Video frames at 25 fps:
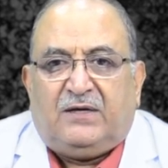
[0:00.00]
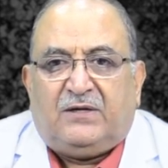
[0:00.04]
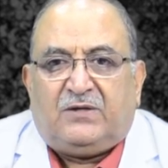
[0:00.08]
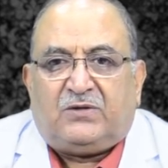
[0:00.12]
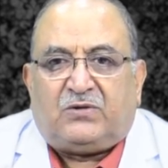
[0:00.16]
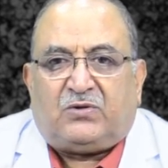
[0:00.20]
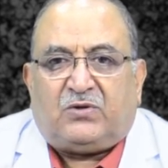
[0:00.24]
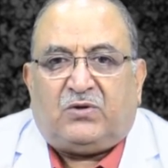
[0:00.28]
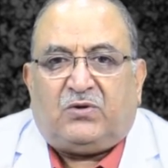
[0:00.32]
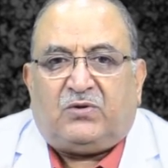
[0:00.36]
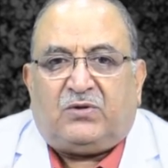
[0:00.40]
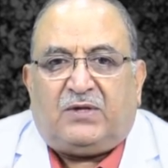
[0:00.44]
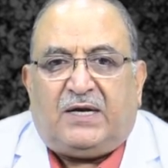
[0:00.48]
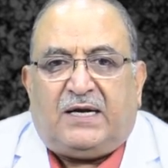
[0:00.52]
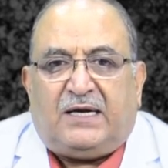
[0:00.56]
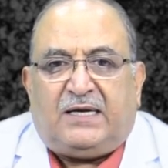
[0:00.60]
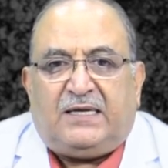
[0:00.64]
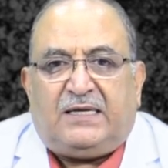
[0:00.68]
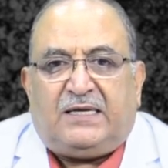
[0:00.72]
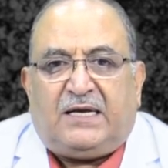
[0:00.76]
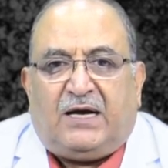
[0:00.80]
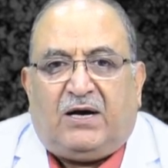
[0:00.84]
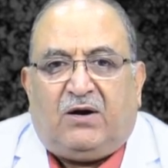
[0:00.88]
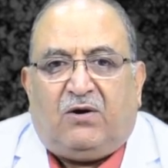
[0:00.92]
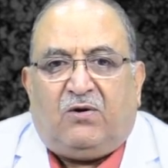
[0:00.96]
So that
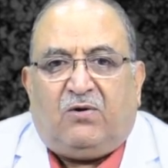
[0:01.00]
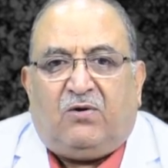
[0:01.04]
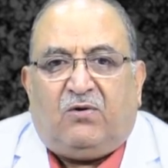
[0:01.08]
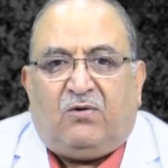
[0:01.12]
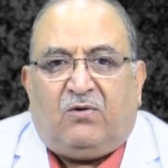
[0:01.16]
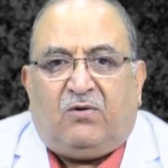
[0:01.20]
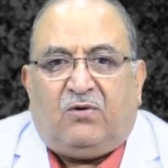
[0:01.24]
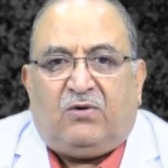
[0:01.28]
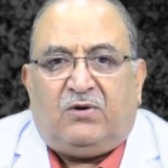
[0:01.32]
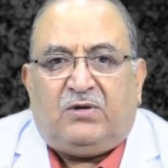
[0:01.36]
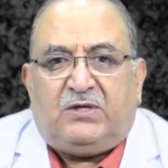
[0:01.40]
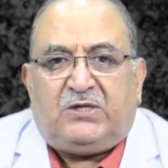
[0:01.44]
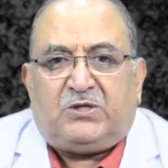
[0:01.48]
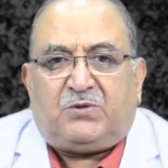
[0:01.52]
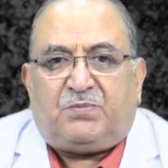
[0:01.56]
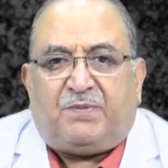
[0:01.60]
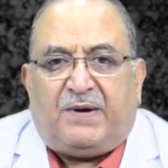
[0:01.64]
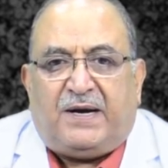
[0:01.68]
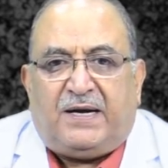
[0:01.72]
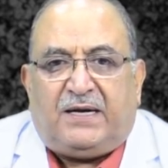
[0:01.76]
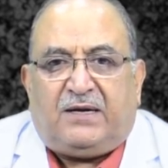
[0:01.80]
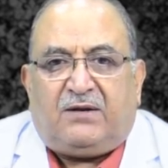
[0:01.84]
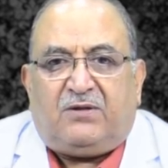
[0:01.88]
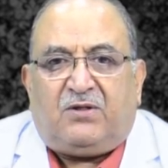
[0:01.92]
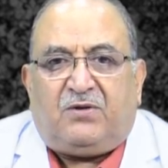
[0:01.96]
is how in
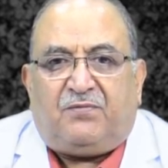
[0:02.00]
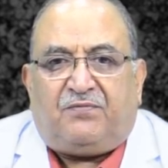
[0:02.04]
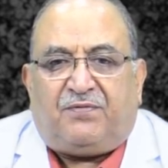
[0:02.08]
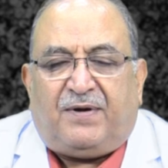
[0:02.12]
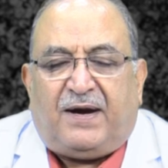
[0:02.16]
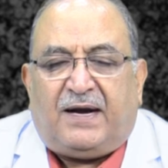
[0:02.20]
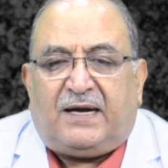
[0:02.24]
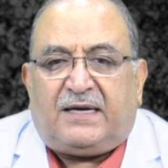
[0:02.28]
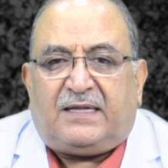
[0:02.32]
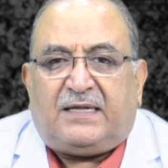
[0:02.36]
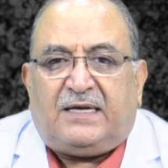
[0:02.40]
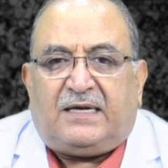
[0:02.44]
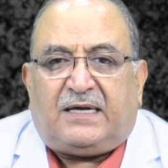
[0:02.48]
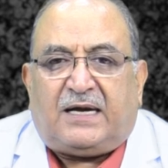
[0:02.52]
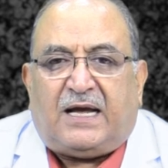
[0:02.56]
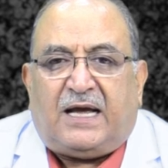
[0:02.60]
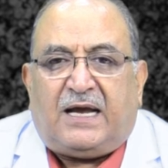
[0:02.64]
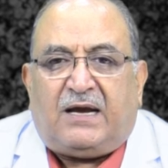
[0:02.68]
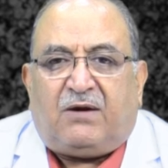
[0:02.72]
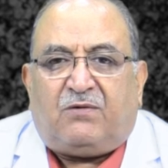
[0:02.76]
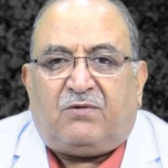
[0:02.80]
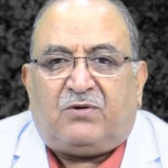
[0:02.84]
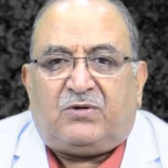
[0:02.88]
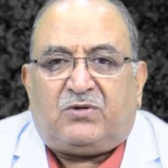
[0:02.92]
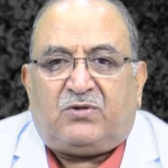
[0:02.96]
spite of the fact that
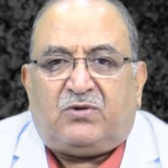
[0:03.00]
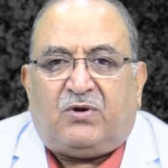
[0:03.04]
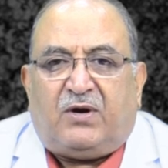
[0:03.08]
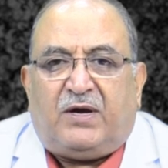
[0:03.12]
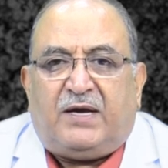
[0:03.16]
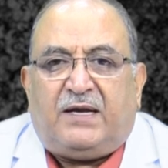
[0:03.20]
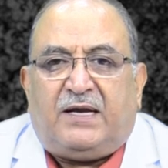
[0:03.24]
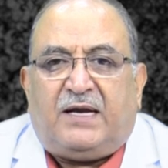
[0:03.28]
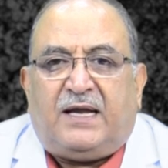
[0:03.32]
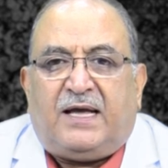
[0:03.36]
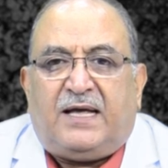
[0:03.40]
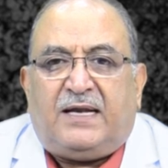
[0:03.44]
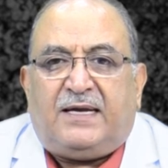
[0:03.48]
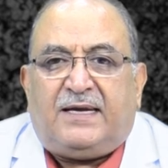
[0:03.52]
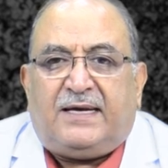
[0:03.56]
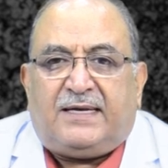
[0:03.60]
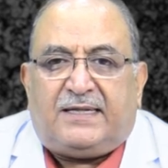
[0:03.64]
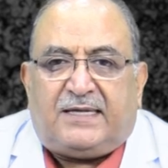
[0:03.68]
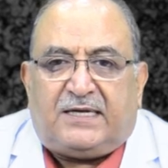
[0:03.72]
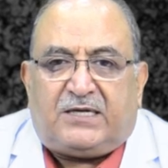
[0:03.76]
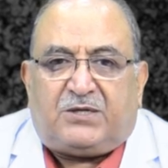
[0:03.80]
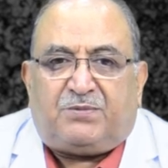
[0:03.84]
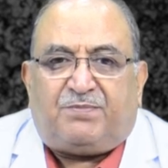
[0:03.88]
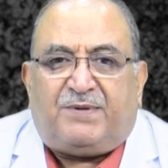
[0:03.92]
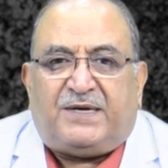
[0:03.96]
I could join any
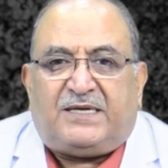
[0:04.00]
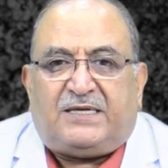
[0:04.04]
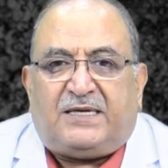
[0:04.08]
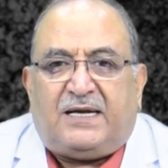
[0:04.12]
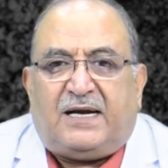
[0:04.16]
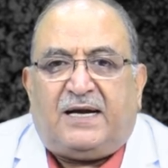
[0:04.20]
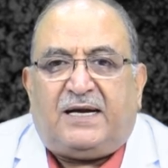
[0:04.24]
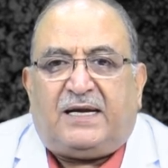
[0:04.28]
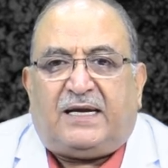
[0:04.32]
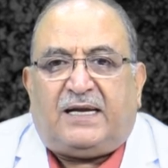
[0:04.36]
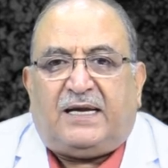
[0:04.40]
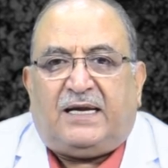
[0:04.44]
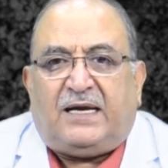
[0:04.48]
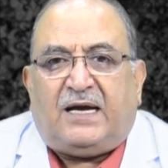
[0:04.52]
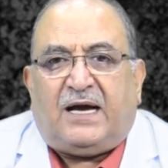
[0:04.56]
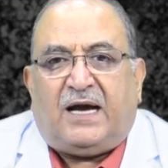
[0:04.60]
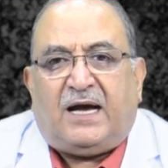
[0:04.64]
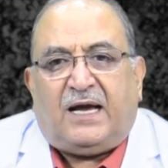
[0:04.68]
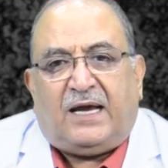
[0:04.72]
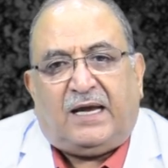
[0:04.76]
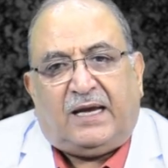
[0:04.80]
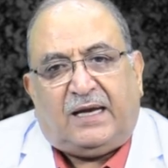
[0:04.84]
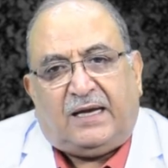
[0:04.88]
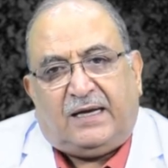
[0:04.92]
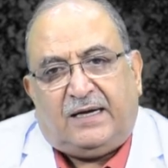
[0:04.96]
other specialty,
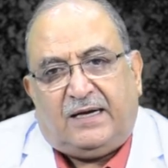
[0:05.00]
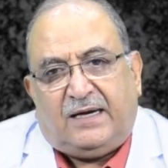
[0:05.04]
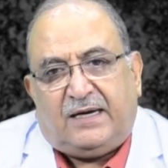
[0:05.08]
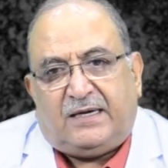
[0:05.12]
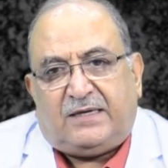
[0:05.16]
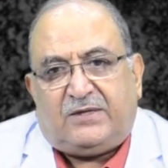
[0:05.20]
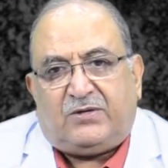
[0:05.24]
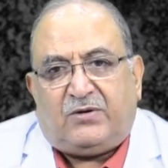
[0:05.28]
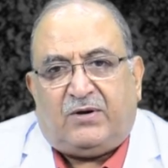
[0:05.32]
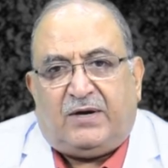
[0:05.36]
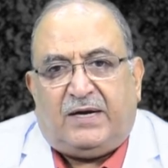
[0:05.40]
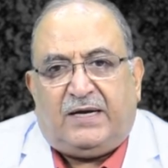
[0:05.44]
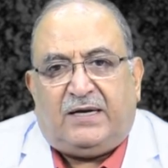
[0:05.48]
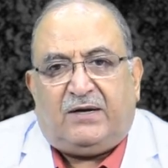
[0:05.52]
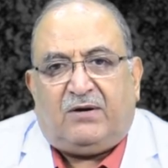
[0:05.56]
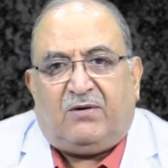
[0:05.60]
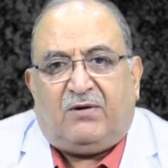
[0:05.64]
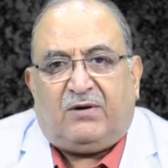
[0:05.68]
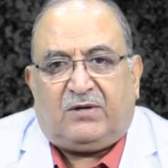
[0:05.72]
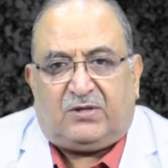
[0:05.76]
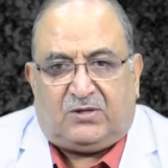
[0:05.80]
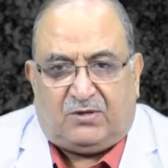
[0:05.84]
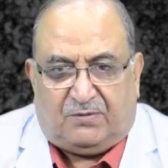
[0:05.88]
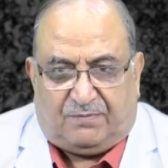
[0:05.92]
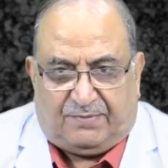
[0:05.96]
I did join
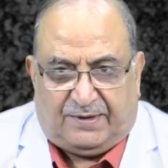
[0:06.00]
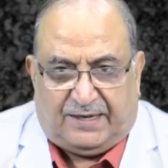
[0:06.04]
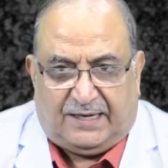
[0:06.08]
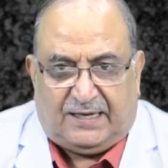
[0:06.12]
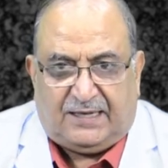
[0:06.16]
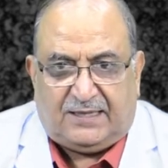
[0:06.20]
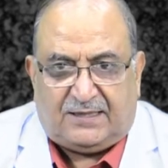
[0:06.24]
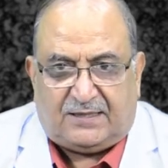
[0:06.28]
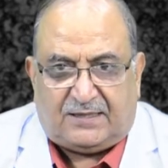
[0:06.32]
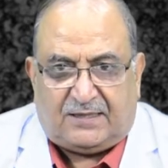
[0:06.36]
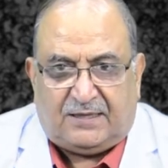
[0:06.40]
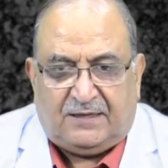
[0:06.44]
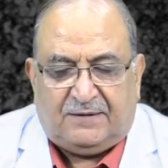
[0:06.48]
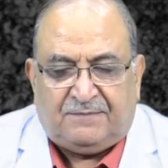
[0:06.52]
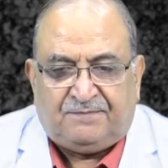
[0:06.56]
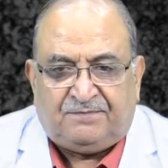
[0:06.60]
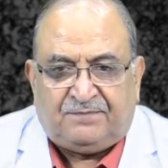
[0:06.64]
orthopedics.